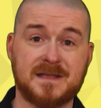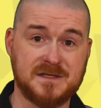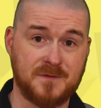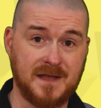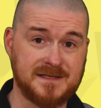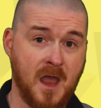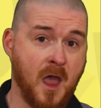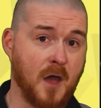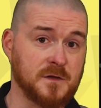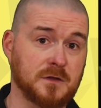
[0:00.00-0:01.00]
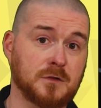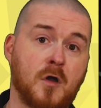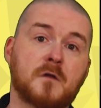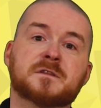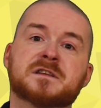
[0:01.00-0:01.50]
interact and a
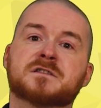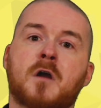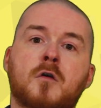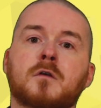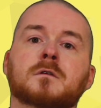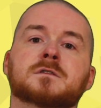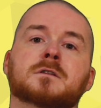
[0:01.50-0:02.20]
lot of songs,